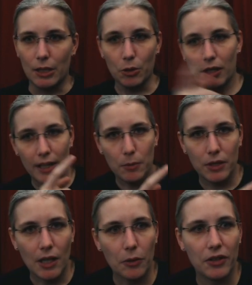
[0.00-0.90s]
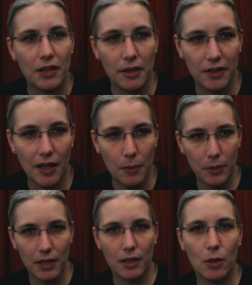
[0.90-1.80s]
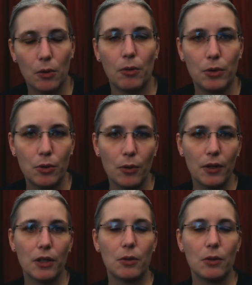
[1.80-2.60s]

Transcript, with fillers: Usually I would now say we go to the